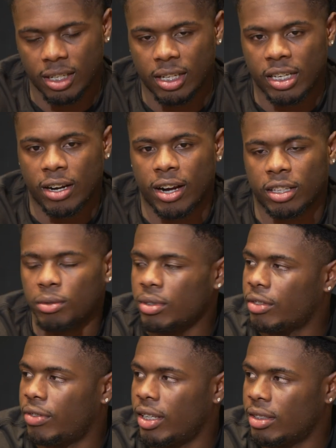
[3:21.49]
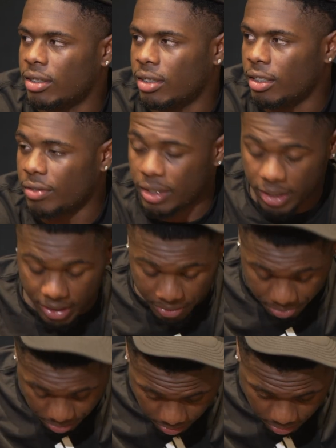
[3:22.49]
interacting with the fans and stuff. And
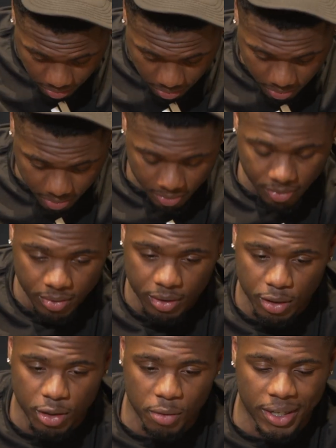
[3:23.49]
then, you know,